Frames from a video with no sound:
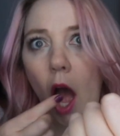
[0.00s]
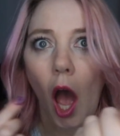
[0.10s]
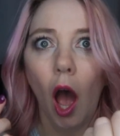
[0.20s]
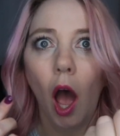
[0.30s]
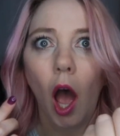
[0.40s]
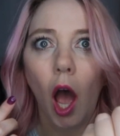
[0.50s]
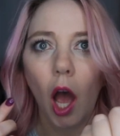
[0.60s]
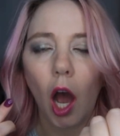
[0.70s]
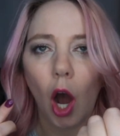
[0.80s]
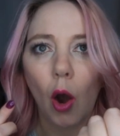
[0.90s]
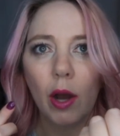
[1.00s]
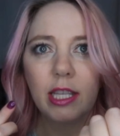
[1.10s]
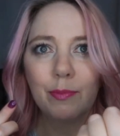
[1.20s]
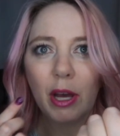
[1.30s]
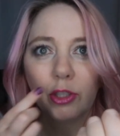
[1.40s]
Oh, it
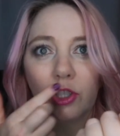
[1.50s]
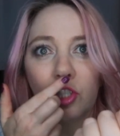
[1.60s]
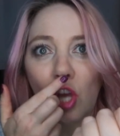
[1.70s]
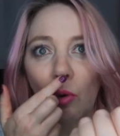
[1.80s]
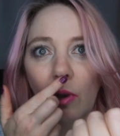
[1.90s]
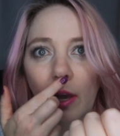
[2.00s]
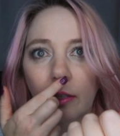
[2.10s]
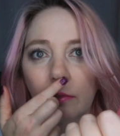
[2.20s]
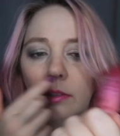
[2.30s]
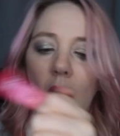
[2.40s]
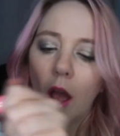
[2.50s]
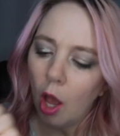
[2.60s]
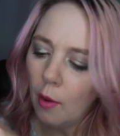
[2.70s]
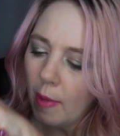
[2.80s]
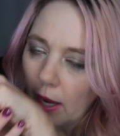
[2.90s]
smells so good.
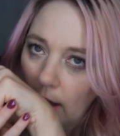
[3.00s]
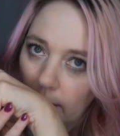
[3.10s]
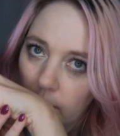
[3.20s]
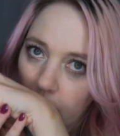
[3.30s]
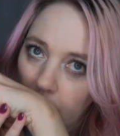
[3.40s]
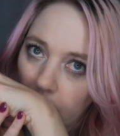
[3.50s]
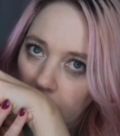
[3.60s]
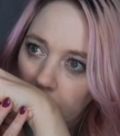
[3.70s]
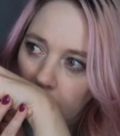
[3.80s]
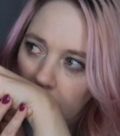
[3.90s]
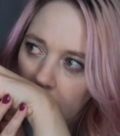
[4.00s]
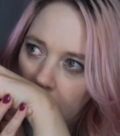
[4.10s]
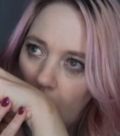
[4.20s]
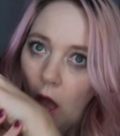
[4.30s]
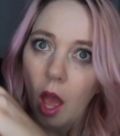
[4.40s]
Oh my gosh.
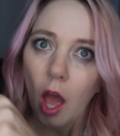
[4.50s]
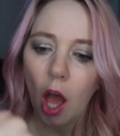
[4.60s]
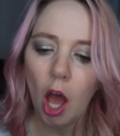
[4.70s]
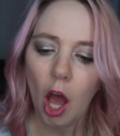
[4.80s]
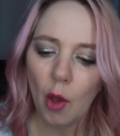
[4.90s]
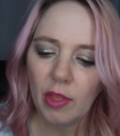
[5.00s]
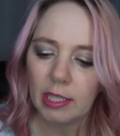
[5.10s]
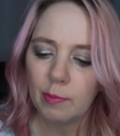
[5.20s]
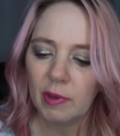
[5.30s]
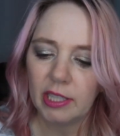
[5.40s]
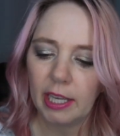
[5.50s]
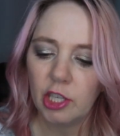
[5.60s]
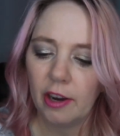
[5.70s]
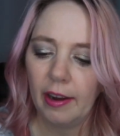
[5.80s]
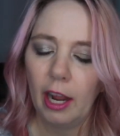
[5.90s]
Oh, that smells like
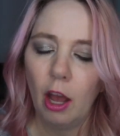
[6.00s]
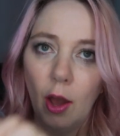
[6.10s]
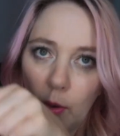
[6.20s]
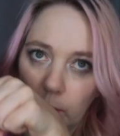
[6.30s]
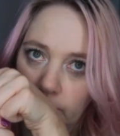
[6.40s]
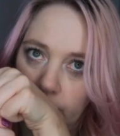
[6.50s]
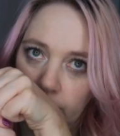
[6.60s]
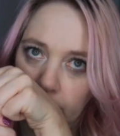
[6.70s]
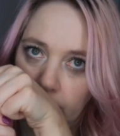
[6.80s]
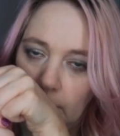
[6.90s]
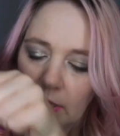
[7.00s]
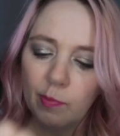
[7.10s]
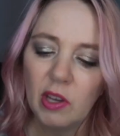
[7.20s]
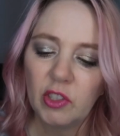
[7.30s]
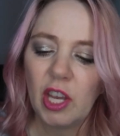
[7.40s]
cherry. Oh,
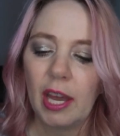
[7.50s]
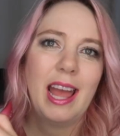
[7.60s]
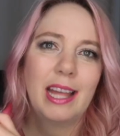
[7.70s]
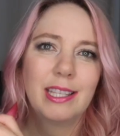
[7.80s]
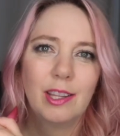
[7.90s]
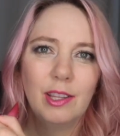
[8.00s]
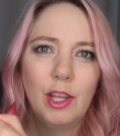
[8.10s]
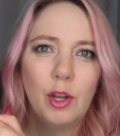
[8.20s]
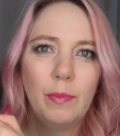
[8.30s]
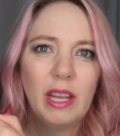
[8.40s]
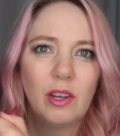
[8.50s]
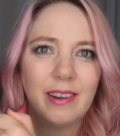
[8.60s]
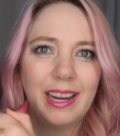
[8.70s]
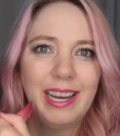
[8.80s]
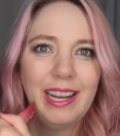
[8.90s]
smells good. It's a little bit
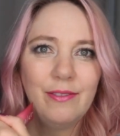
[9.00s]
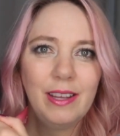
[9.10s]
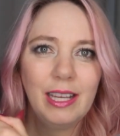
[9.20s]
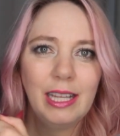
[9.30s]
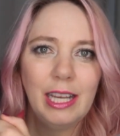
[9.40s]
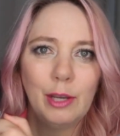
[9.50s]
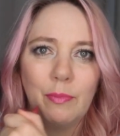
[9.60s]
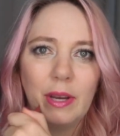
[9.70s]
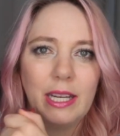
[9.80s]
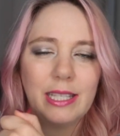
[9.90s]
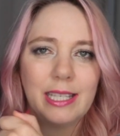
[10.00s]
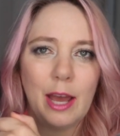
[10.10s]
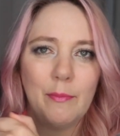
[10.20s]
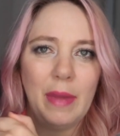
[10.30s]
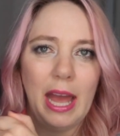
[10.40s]
grainy feeling, but it's
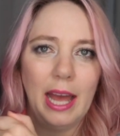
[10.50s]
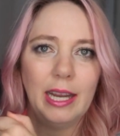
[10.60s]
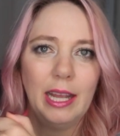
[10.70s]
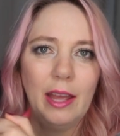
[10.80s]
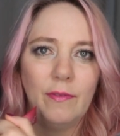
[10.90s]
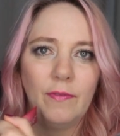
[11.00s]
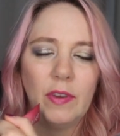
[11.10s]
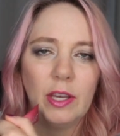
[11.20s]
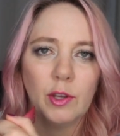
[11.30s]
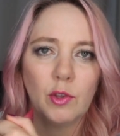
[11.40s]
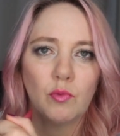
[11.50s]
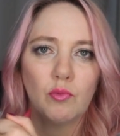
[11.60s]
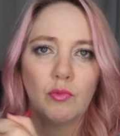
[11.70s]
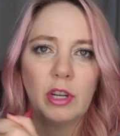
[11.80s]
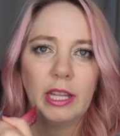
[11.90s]
not bad. It feels
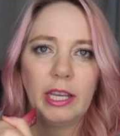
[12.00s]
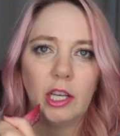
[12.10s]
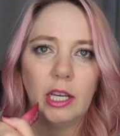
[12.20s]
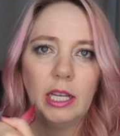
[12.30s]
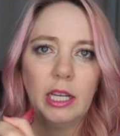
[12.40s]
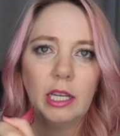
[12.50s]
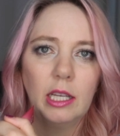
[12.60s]
really good.